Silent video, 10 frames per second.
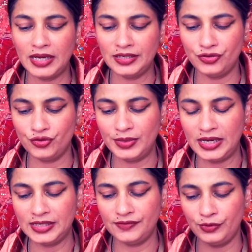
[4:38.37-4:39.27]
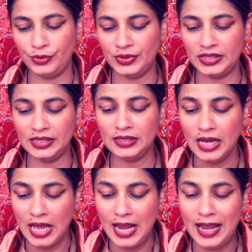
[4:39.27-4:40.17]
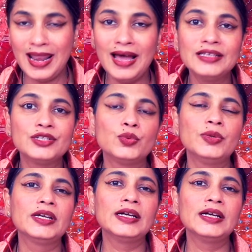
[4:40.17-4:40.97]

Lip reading: my dear Geminis, for you in the last week.